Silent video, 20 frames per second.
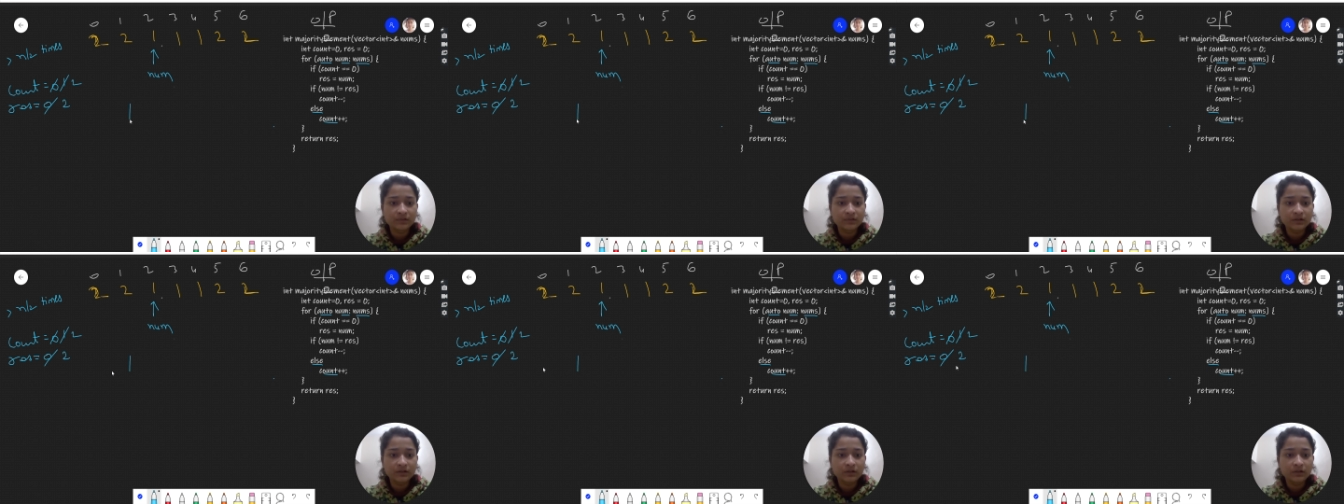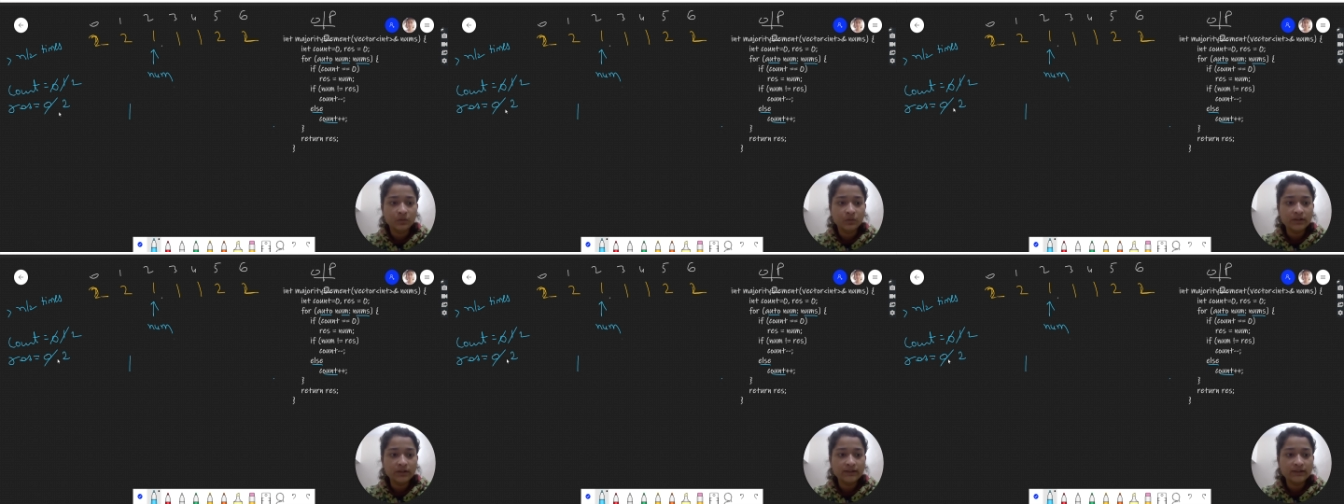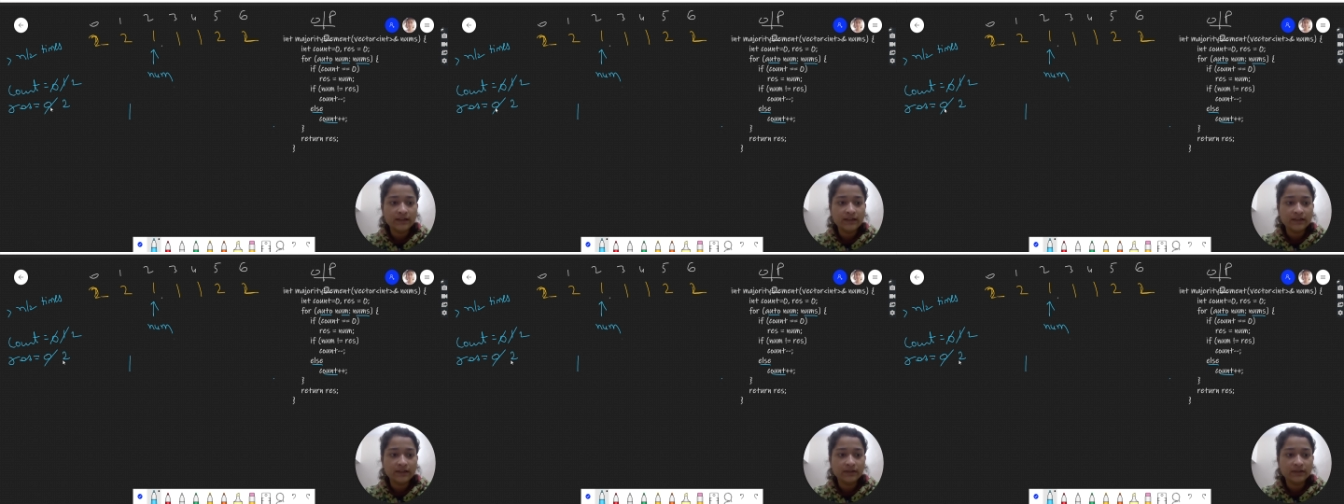What is
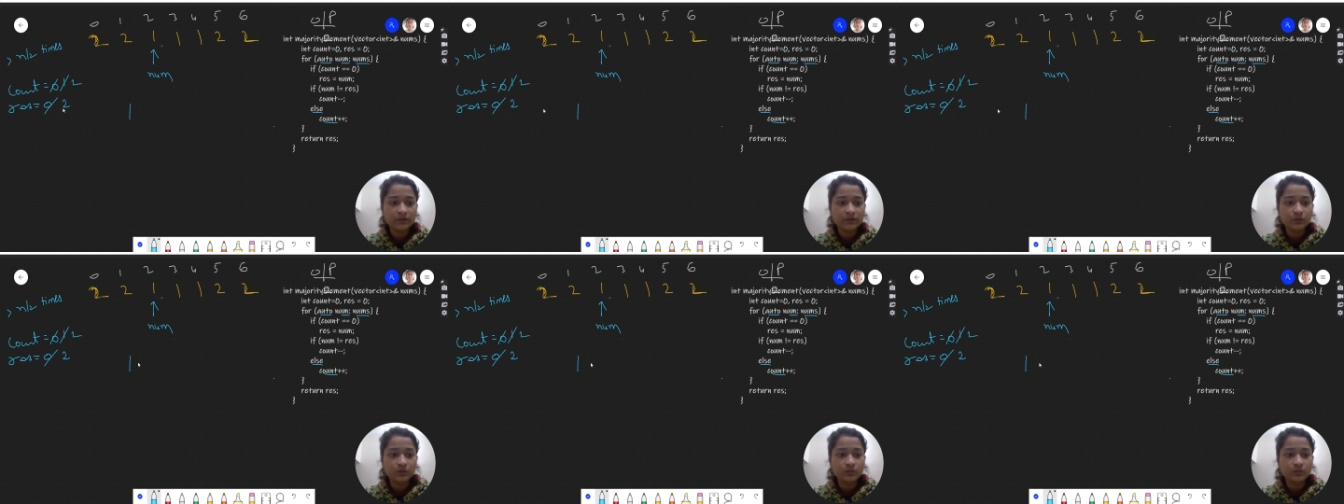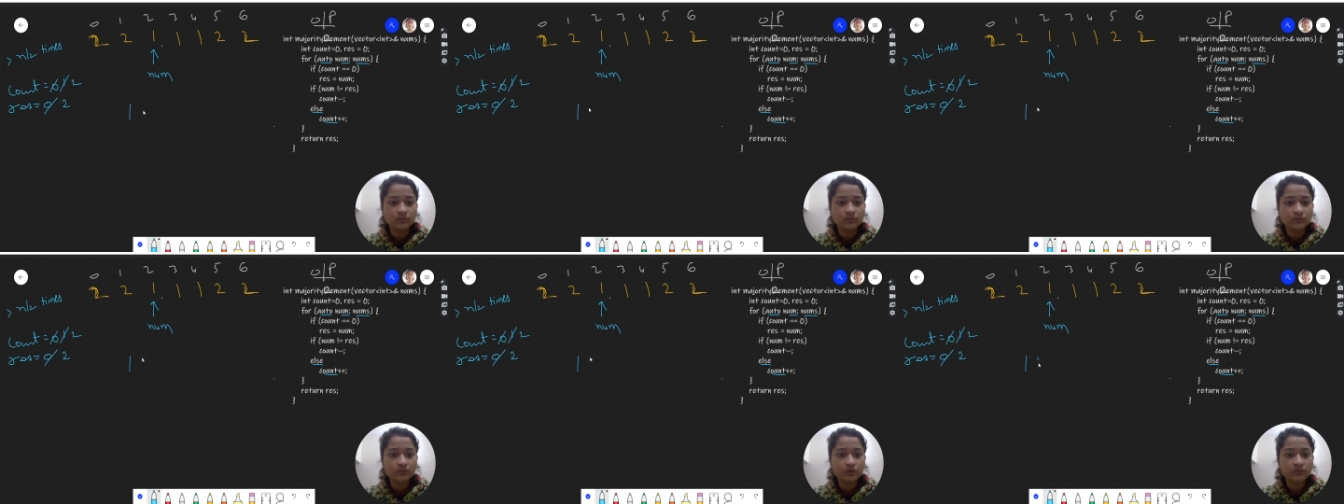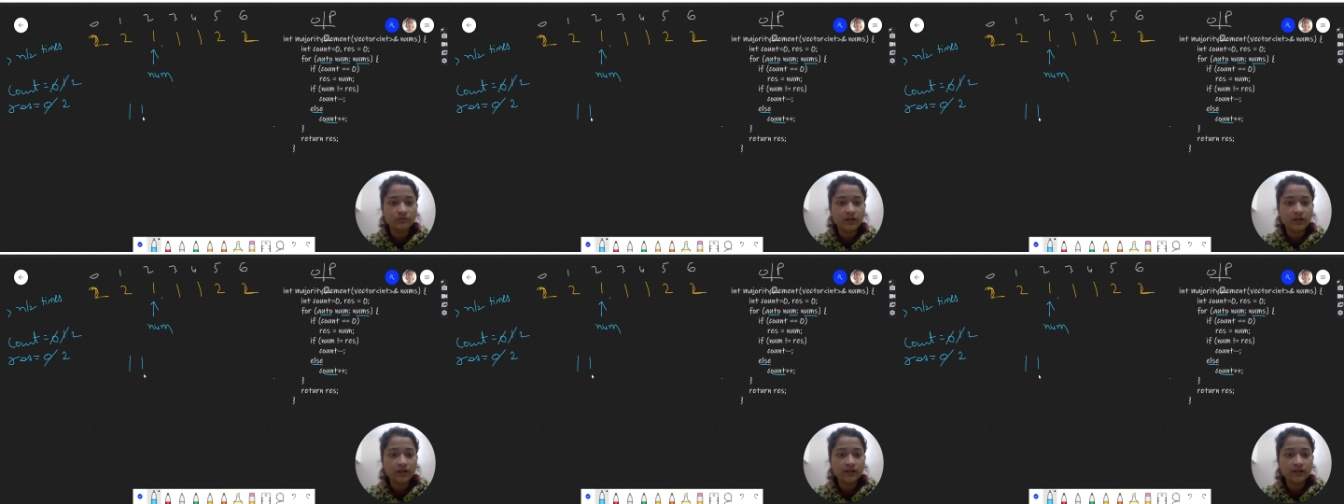res? 2. So
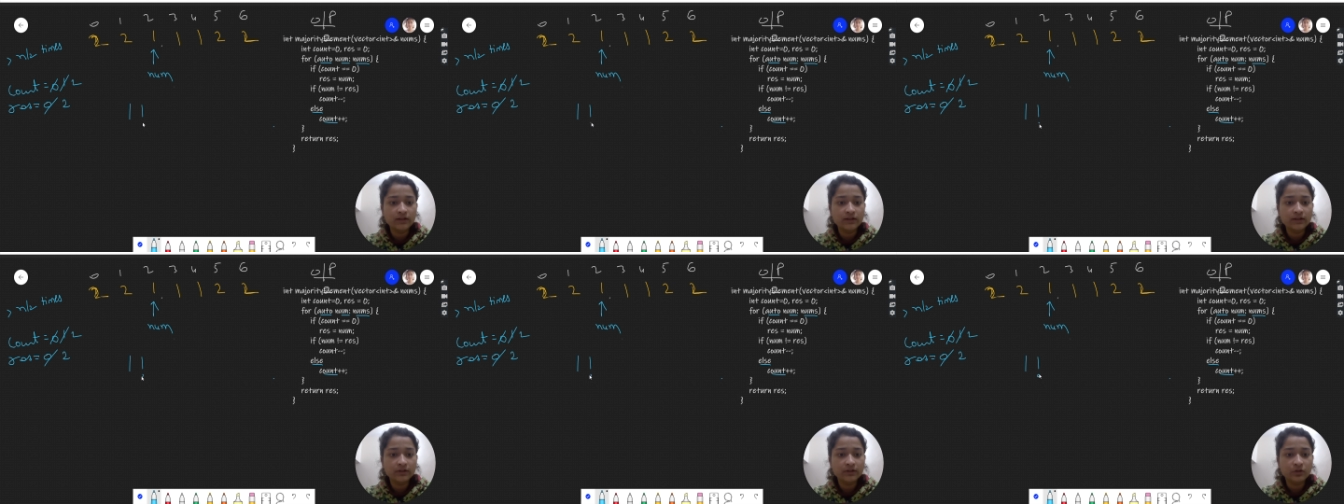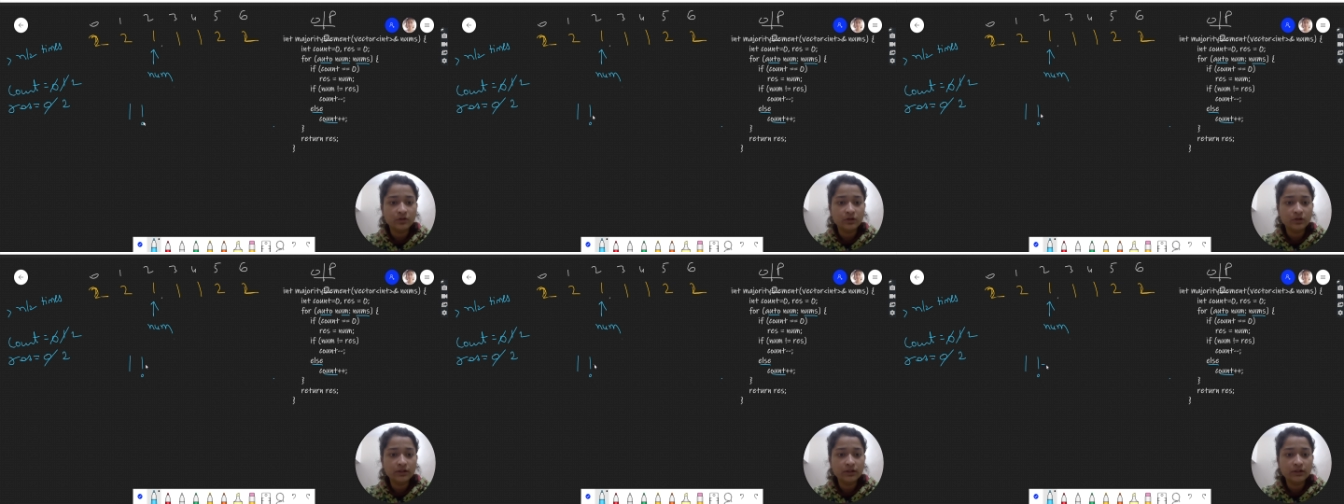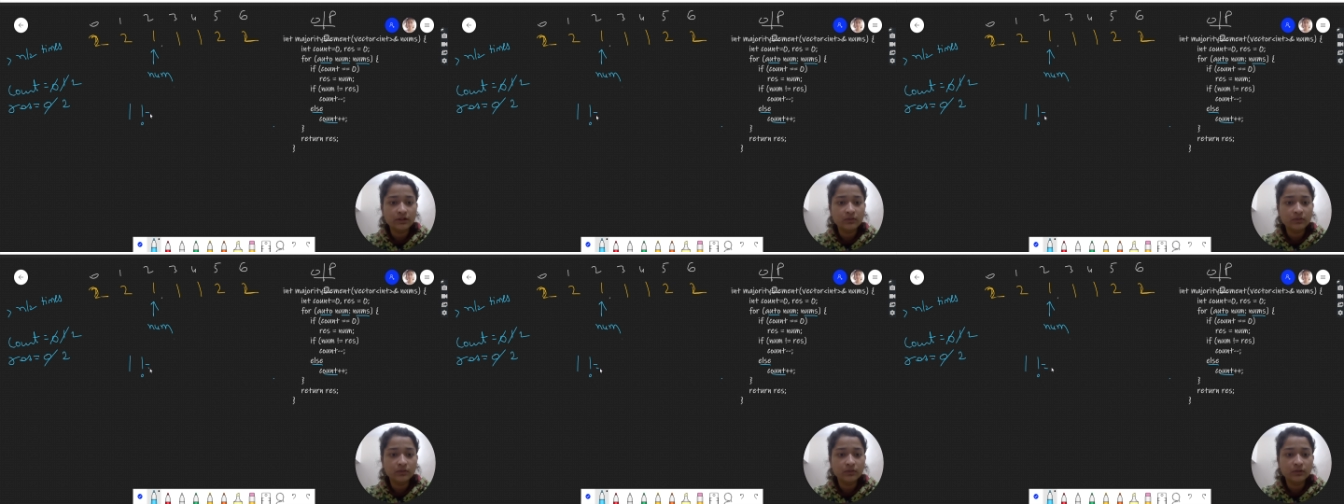1 is not
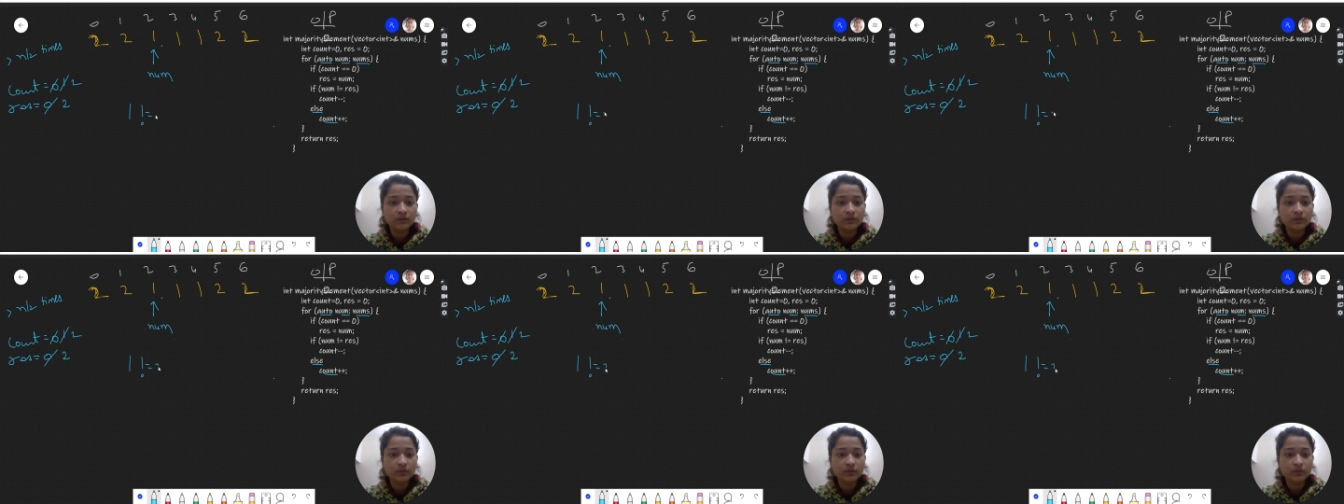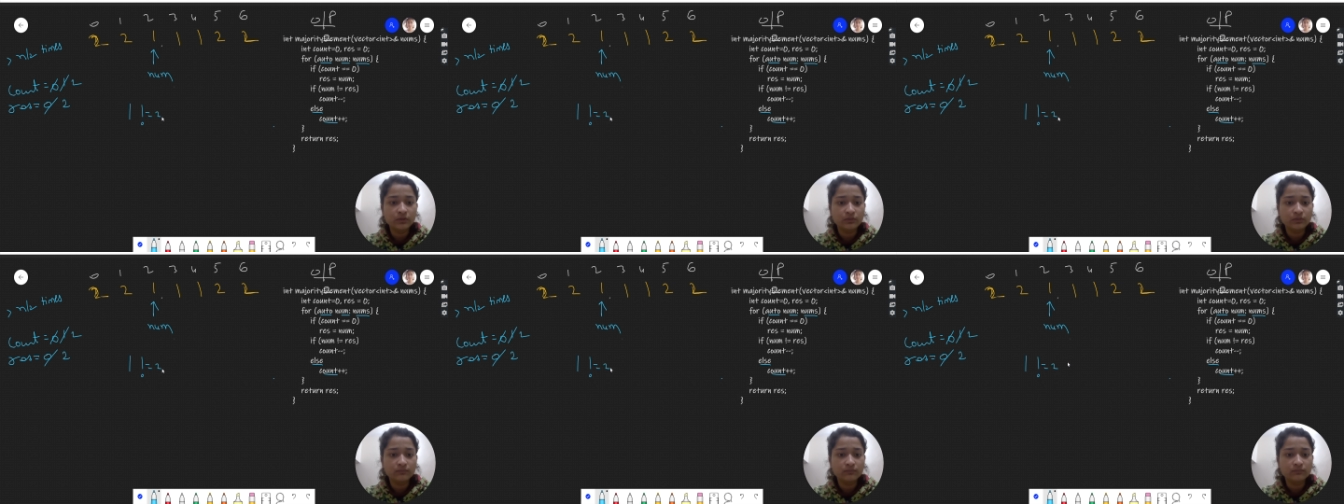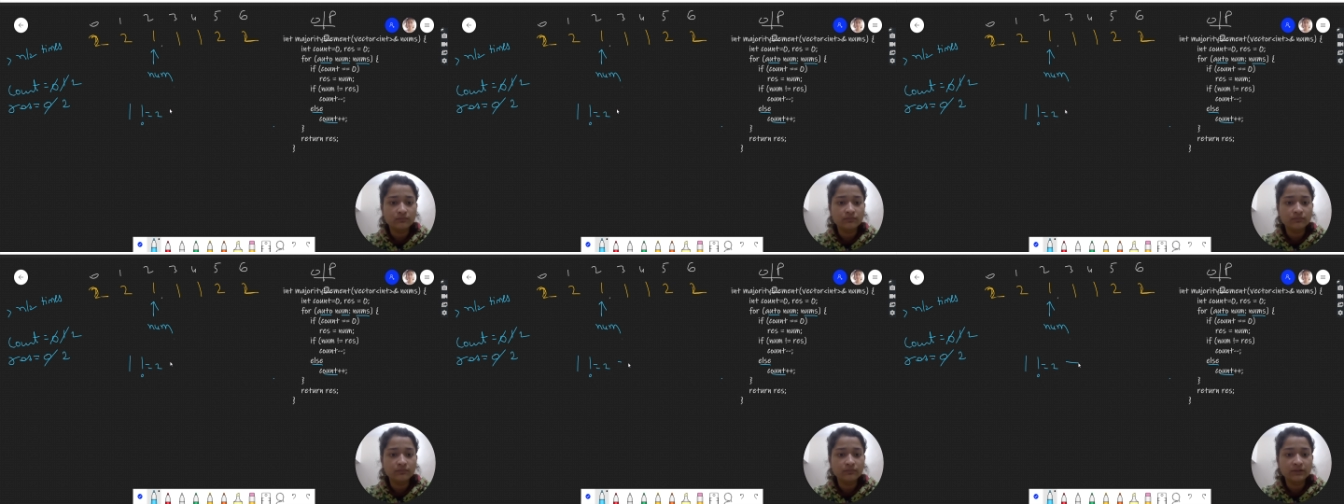equal to 2.
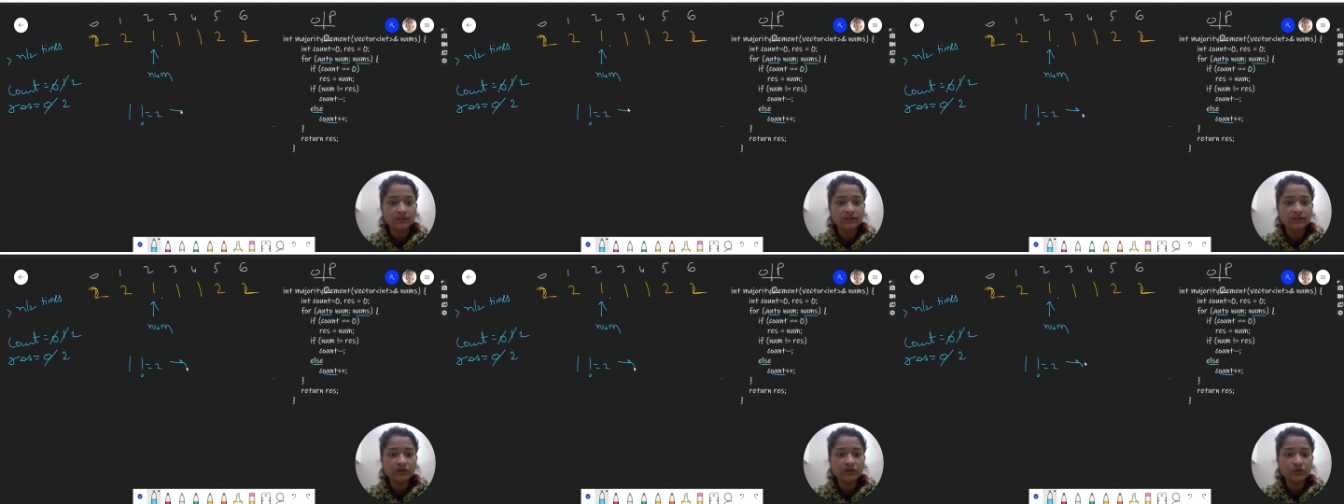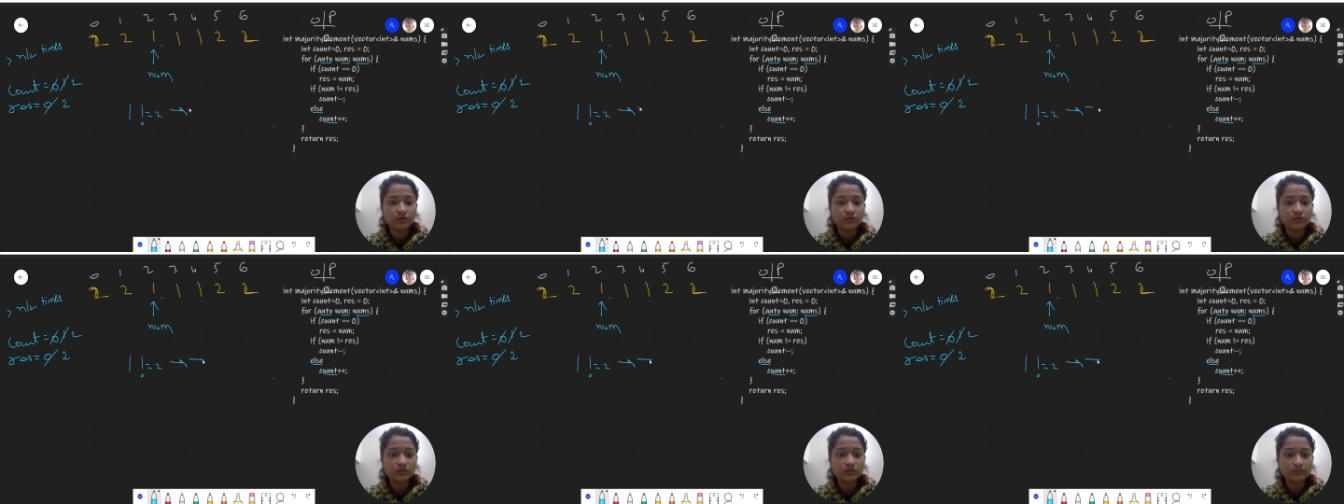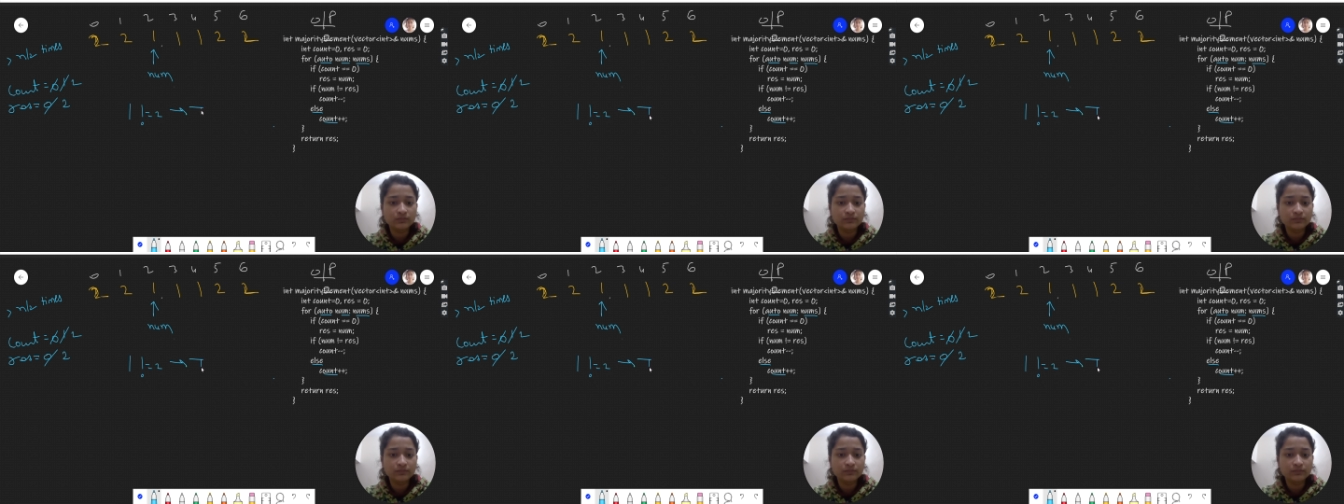This is true.